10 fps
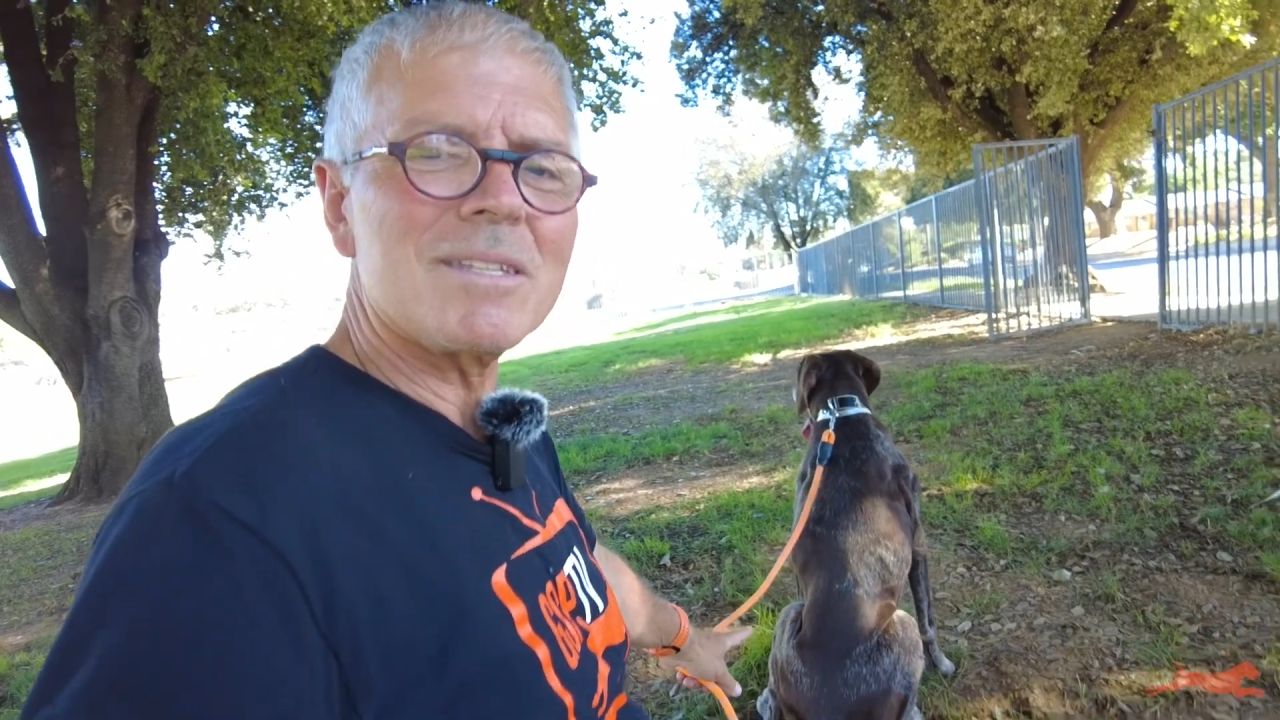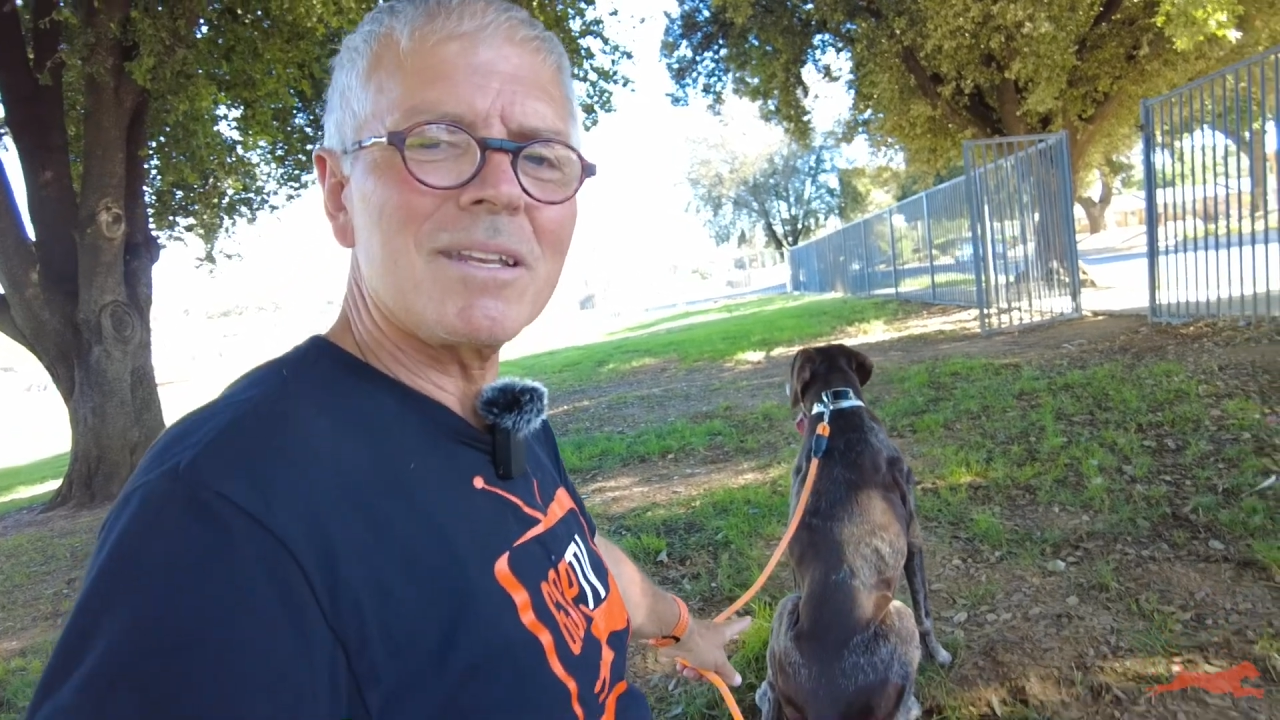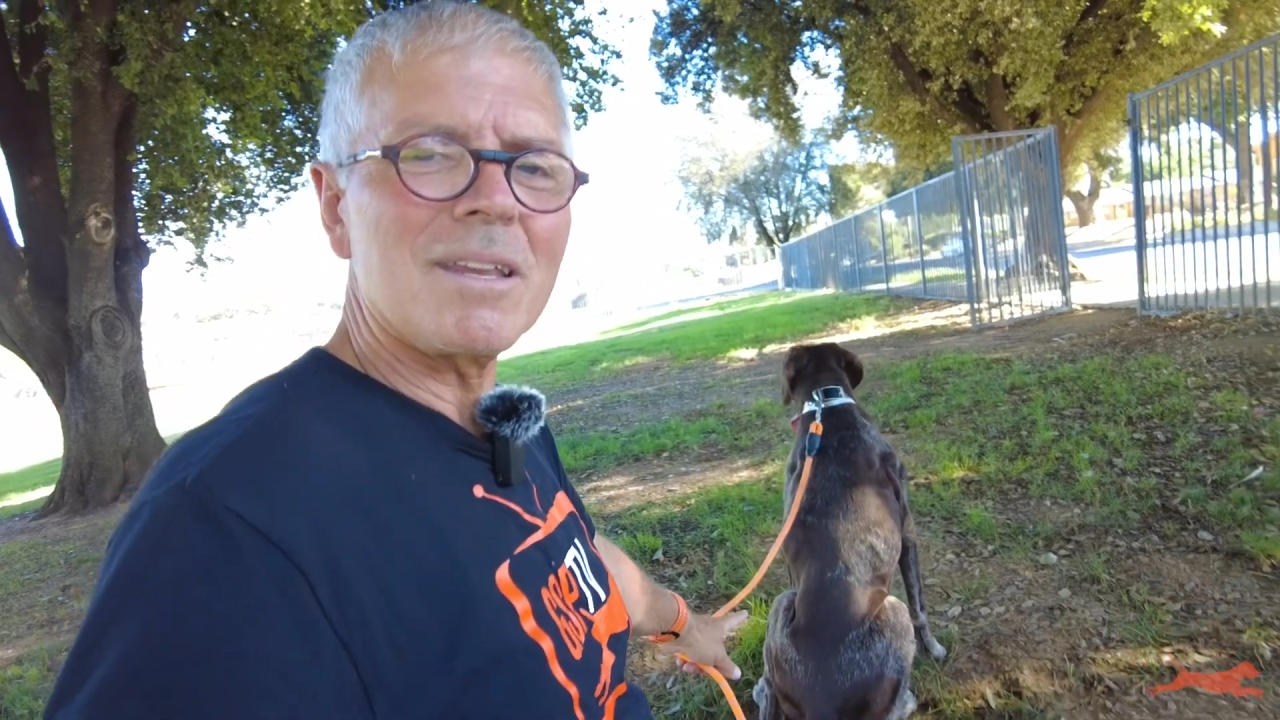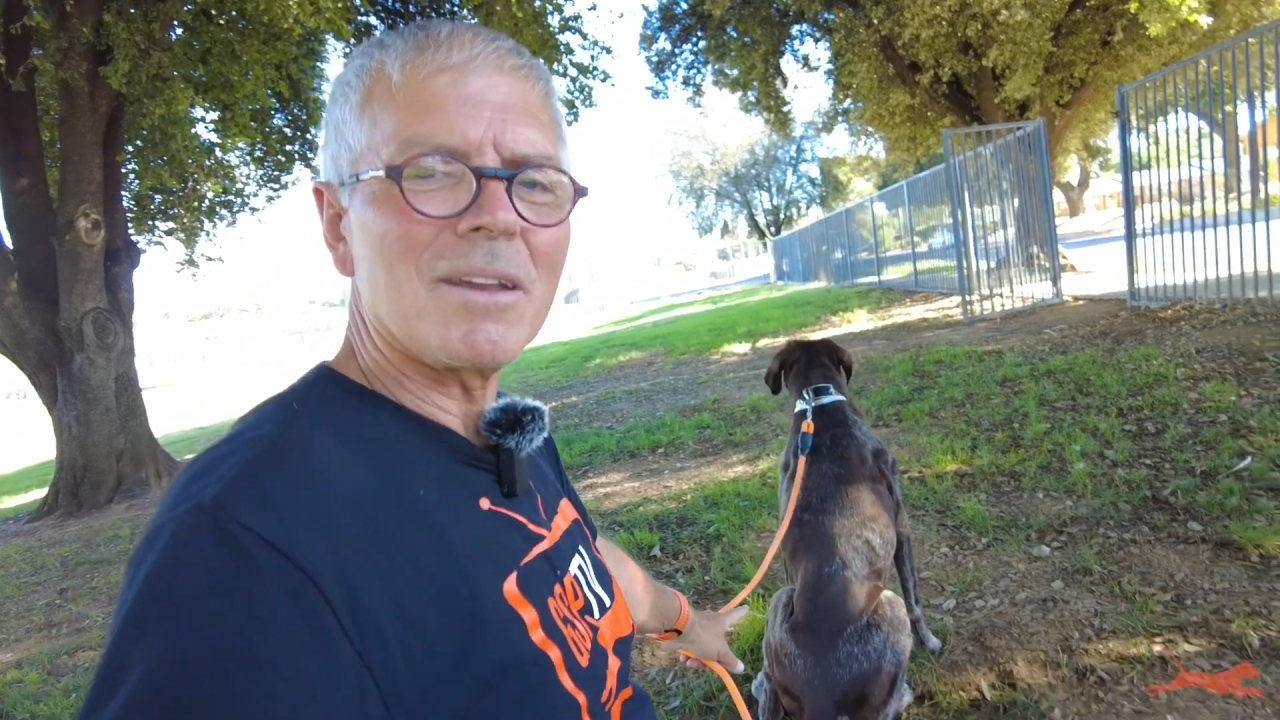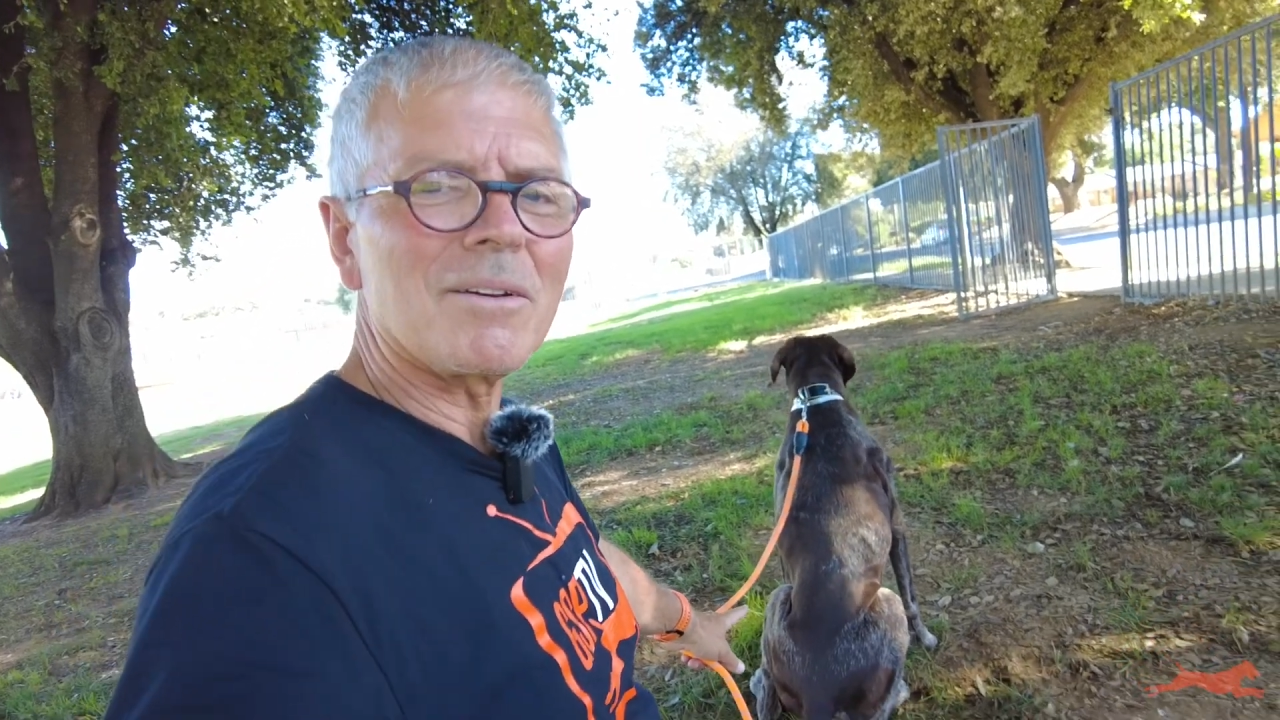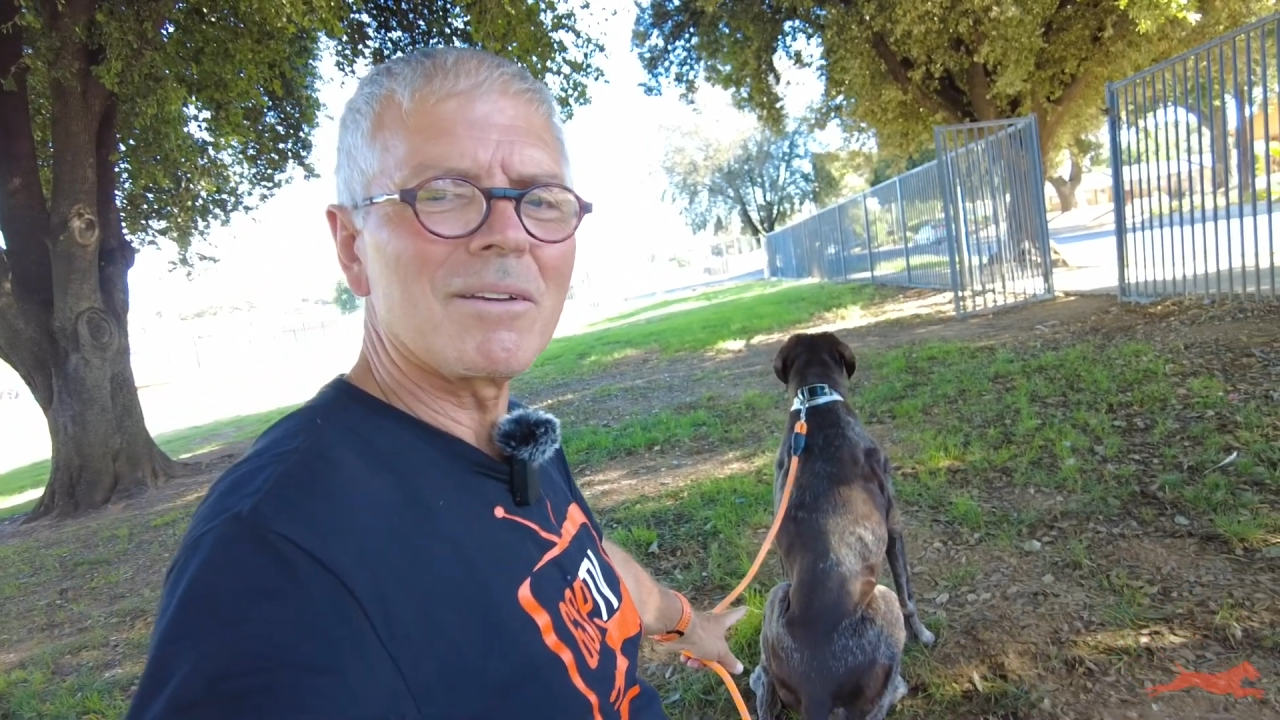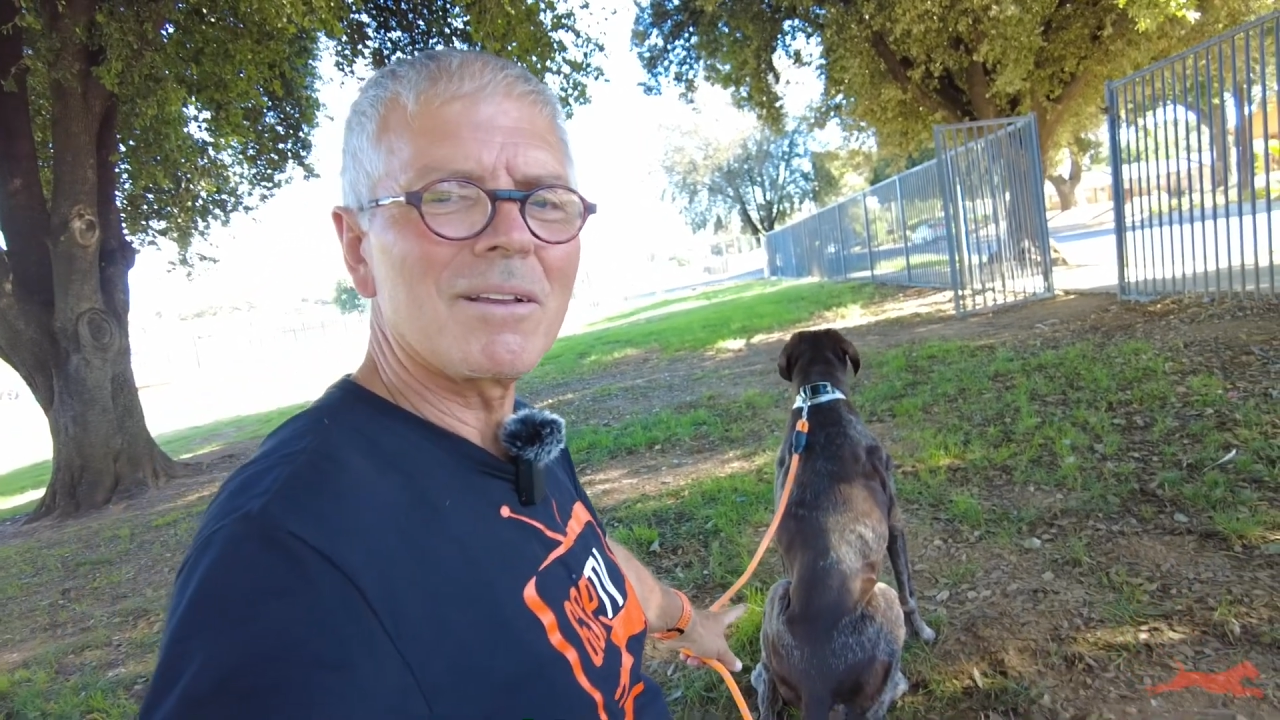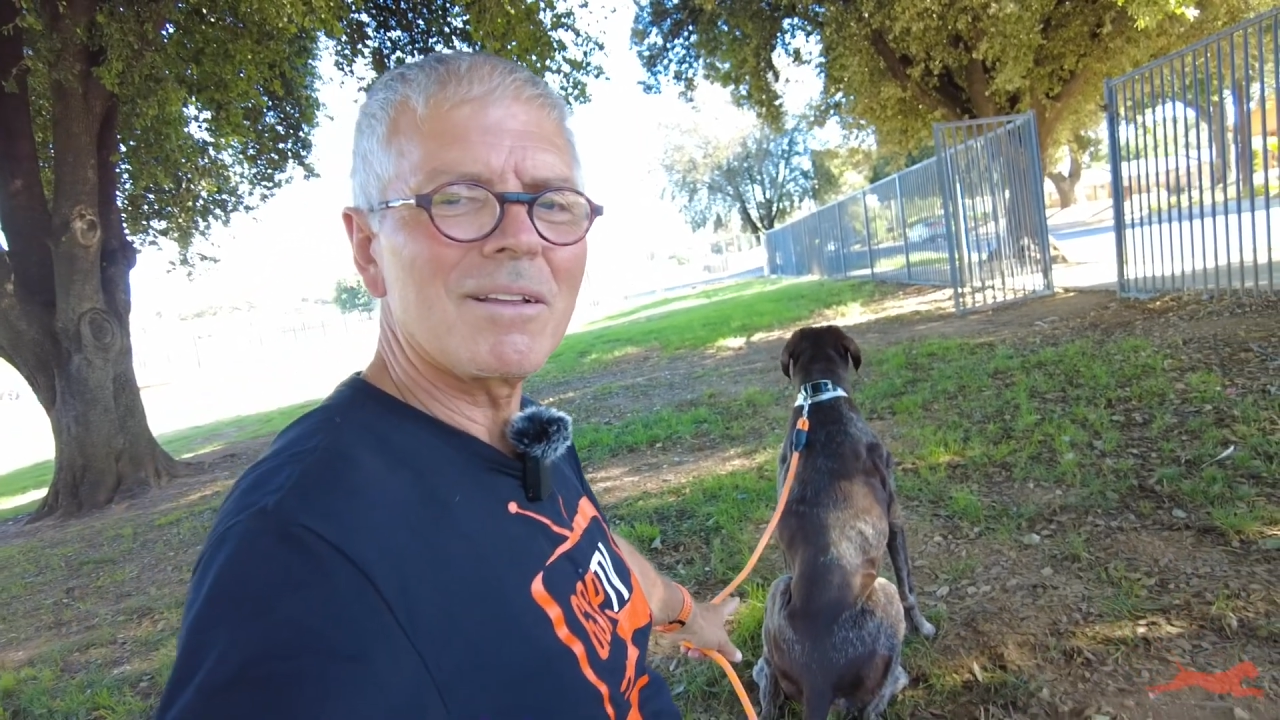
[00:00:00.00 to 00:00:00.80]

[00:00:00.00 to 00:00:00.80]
sitting here.